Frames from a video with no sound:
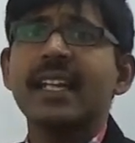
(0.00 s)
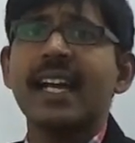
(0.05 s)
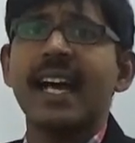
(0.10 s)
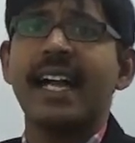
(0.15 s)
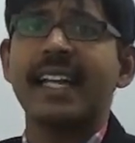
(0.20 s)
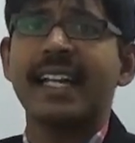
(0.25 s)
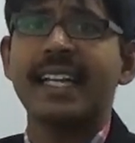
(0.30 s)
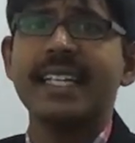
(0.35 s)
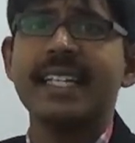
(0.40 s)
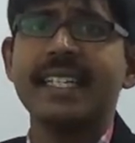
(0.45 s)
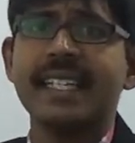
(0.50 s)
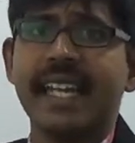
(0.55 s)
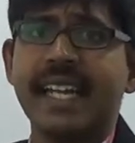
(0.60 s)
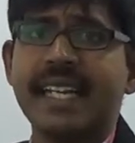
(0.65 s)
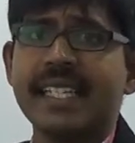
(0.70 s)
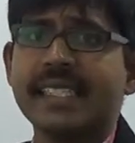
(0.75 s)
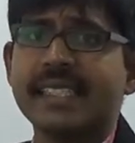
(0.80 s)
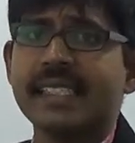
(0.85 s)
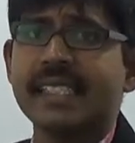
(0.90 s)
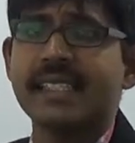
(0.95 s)
current
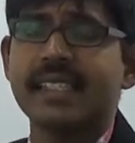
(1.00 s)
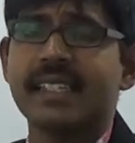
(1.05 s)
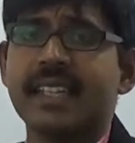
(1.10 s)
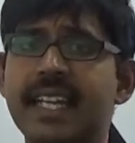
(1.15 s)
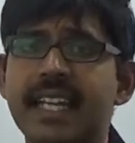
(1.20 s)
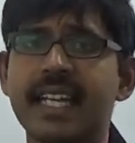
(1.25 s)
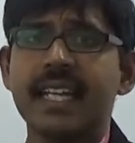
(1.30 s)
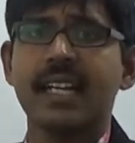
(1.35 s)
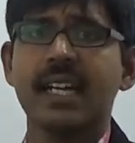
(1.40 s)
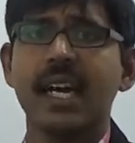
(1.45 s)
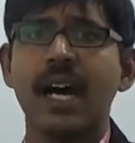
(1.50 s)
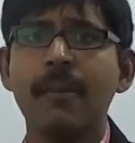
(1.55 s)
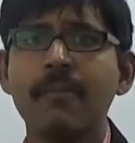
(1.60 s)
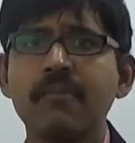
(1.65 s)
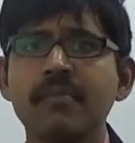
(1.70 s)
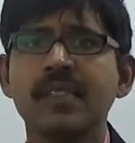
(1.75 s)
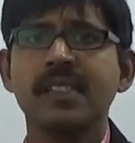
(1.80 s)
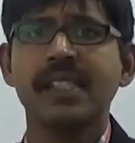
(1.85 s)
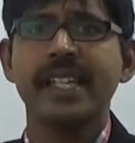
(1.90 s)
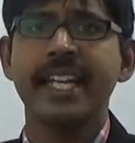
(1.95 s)
density
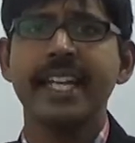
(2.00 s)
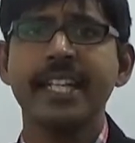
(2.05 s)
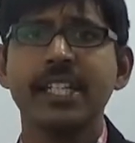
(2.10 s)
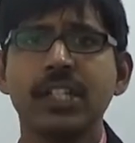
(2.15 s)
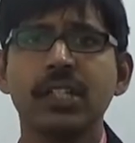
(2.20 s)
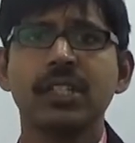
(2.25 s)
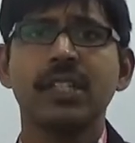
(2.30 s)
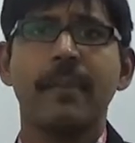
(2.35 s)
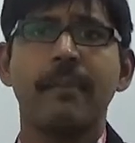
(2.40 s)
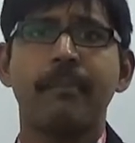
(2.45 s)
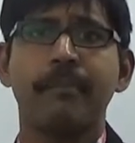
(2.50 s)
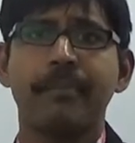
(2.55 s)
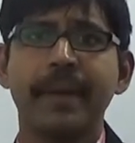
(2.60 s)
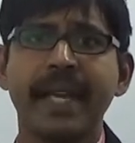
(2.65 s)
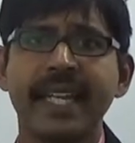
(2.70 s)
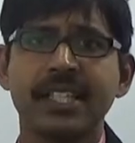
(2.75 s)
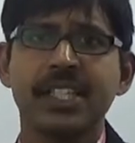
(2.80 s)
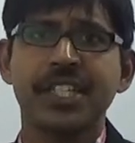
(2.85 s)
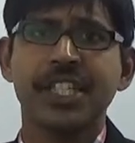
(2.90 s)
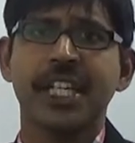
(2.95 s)
comes into the
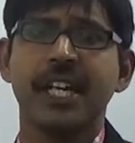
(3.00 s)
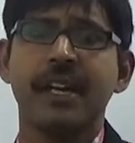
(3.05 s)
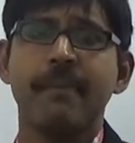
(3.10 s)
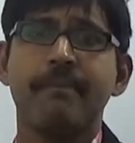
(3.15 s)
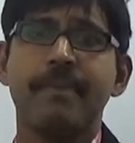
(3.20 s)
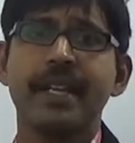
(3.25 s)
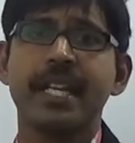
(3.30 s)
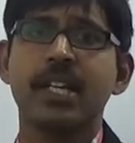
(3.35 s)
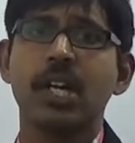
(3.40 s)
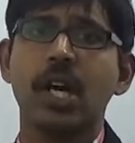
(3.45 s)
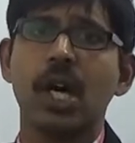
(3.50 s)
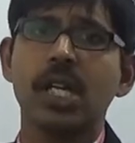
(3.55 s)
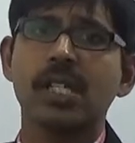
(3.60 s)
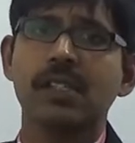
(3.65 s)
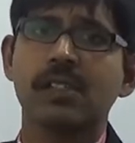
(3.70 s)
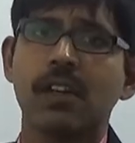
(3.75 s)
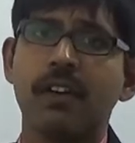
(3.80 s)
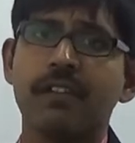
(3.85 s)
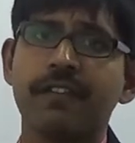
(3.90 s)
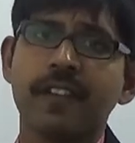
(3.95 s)
picture
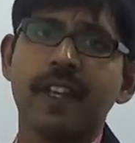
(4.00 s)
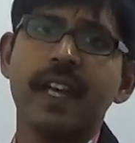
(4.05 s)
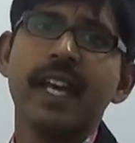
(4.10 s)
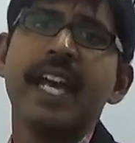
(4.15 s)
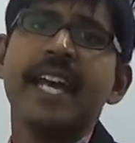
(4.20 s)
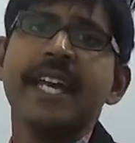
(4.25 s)
because of